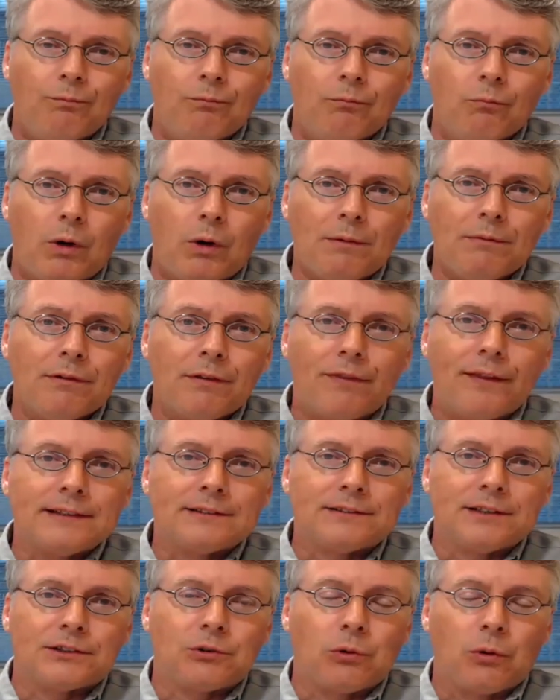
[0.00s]
One of the
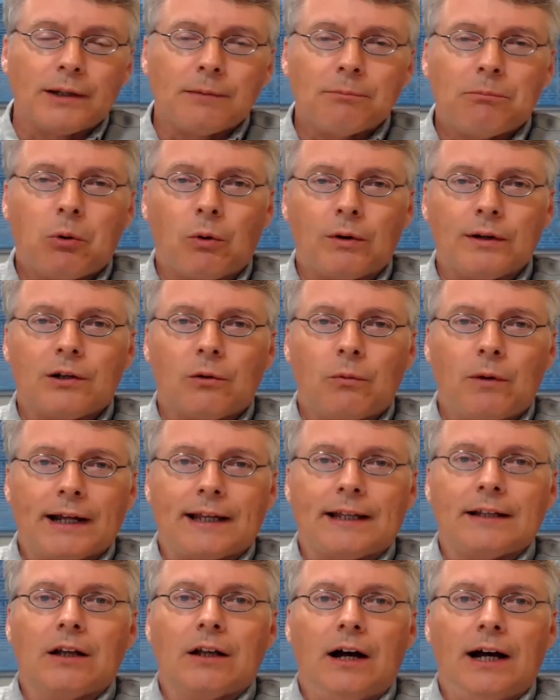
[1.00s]
things that's really important to
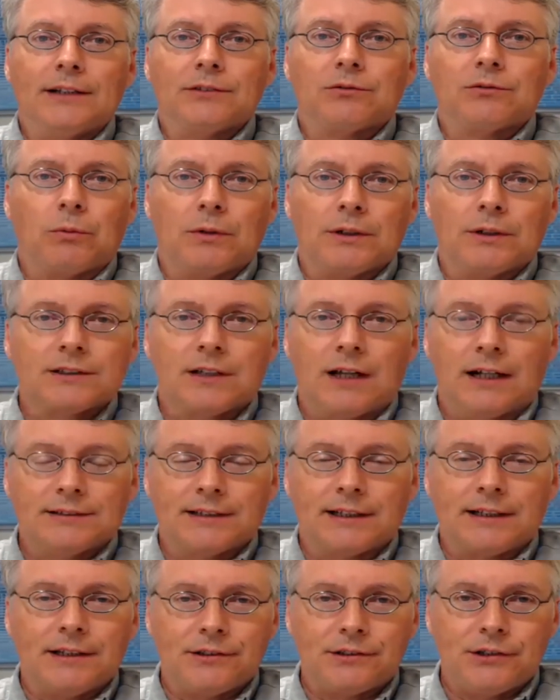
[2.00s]
recognize when we're
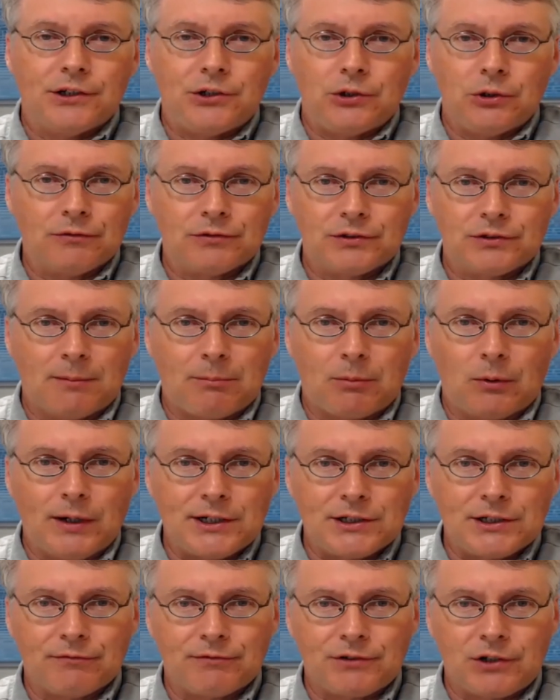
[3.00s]
discussing this issue of
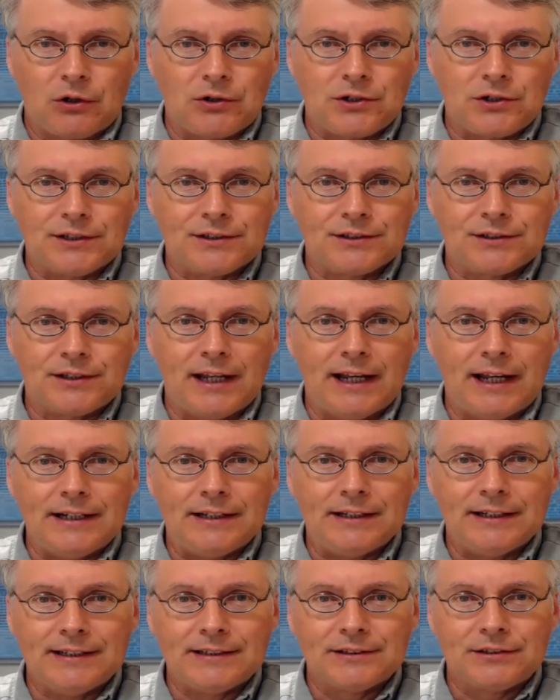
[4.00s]
separation of church and
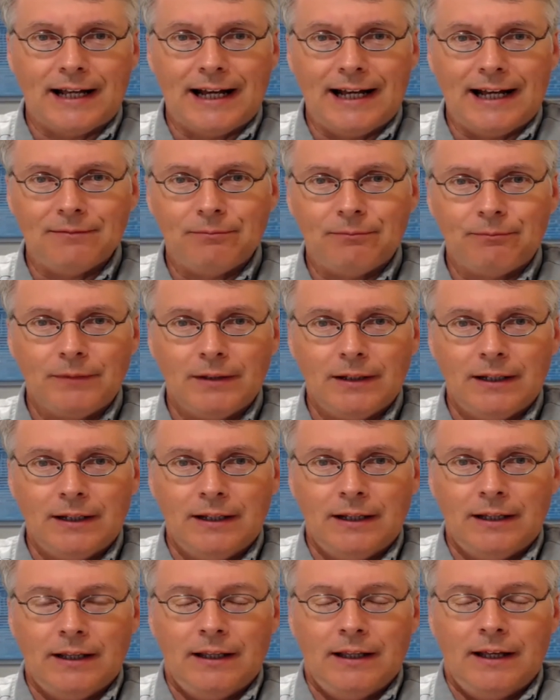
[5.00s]
state is that
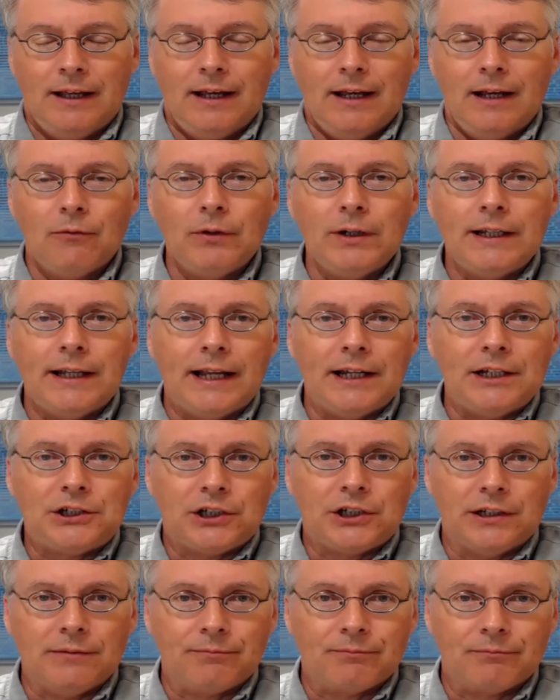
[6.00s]
every
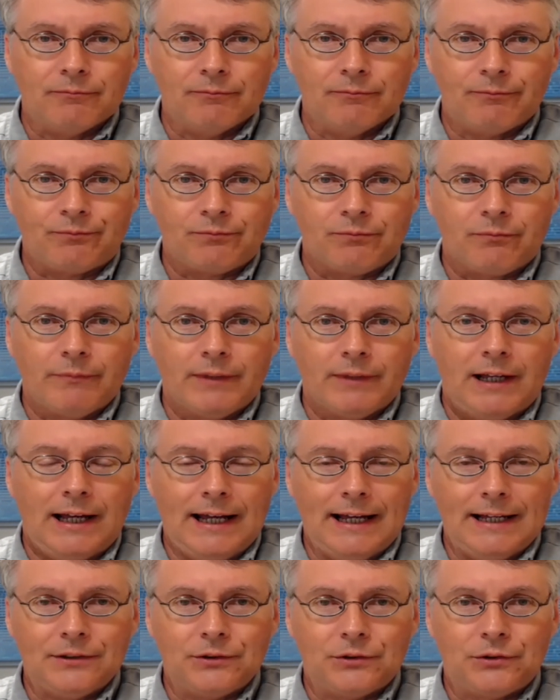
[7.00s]
nation
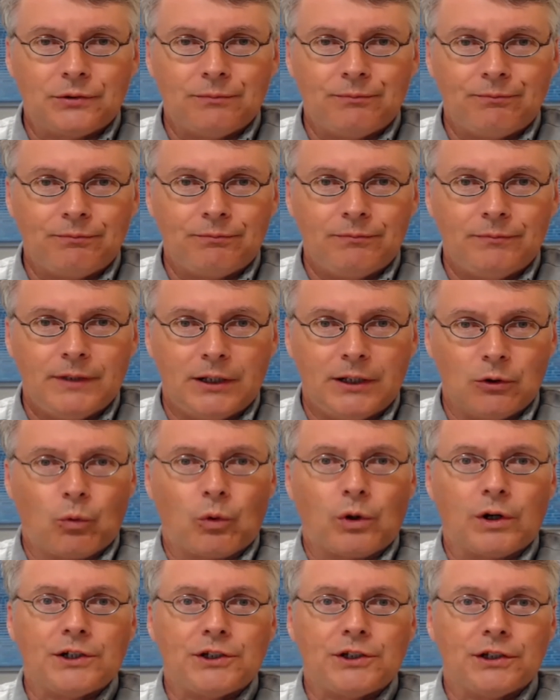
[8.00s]
has an
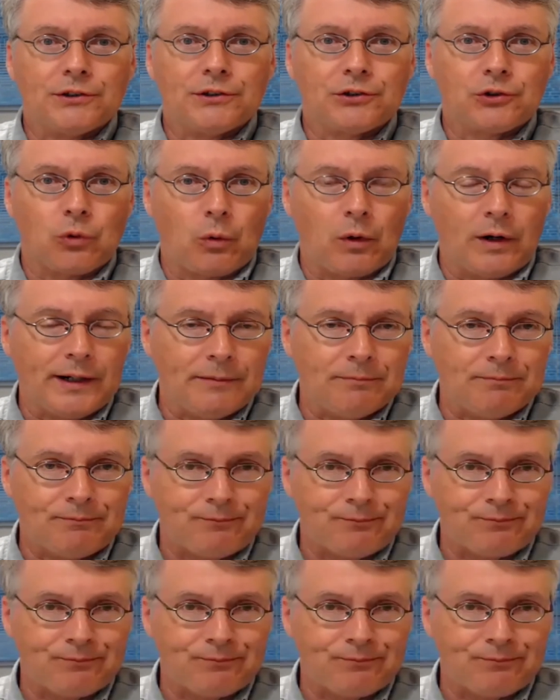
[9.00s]
origin story.